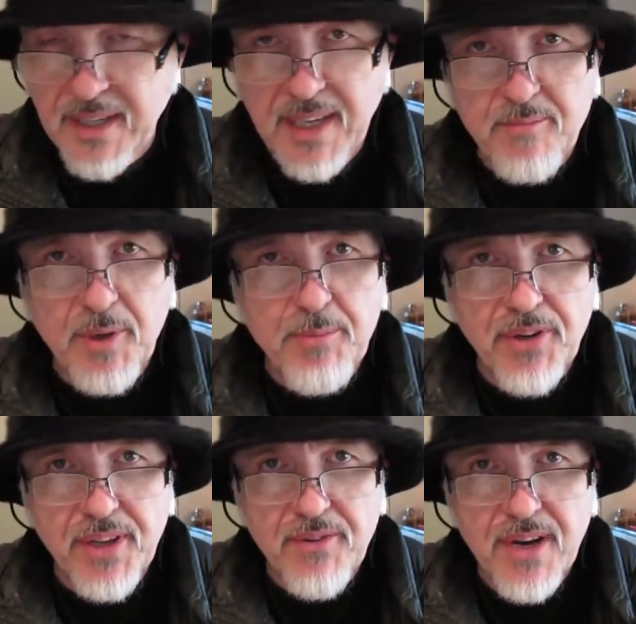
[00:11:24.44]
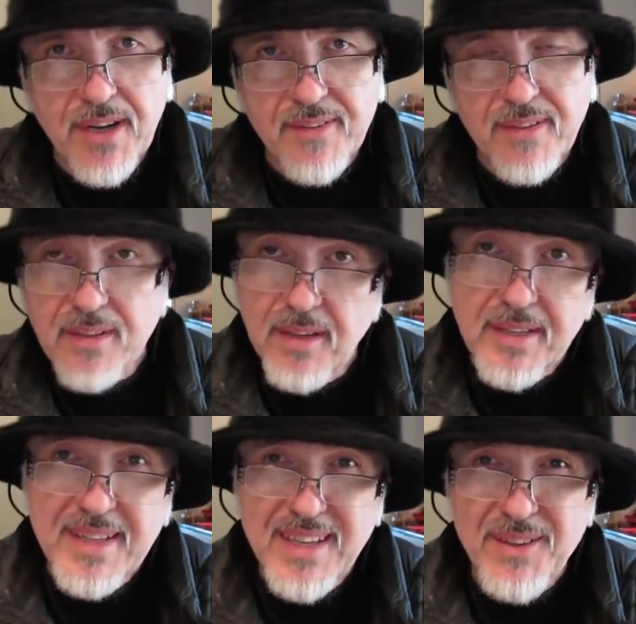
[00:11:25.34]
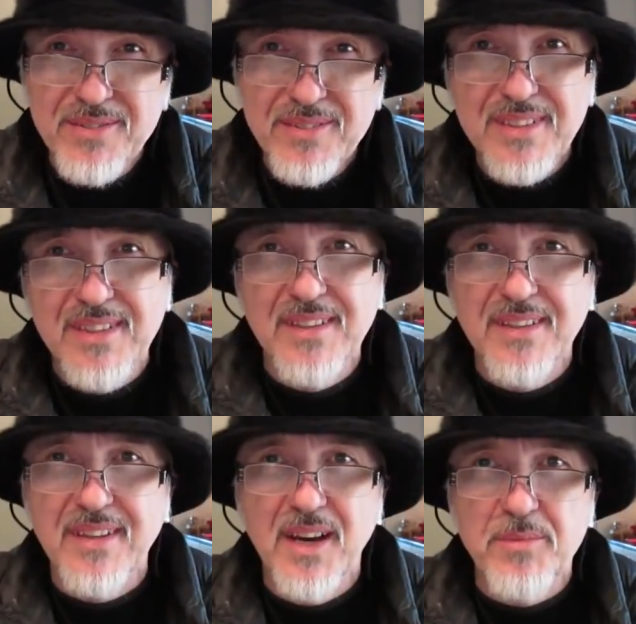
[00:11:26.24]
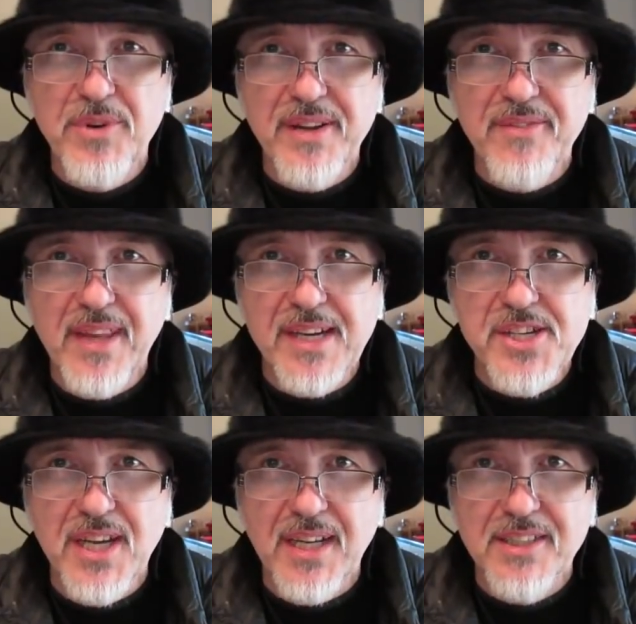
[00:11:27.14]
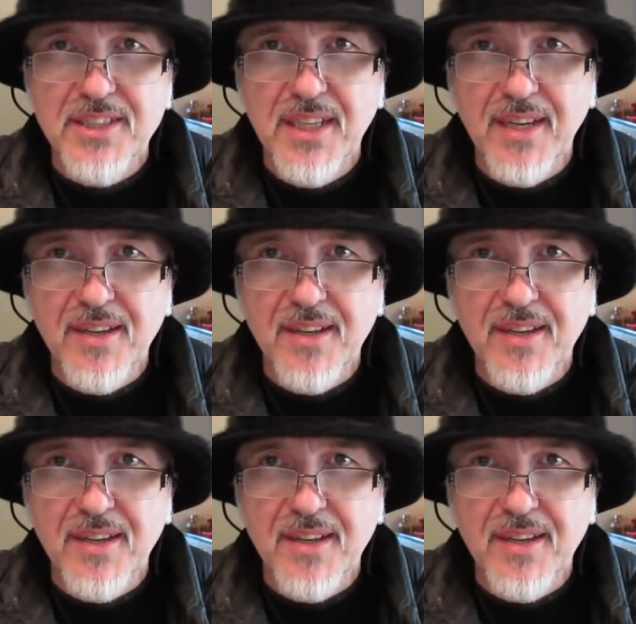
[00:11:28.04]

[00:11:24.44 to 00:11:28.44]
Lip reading: I gave my body a rest, and now, I'm ready for that challenge again.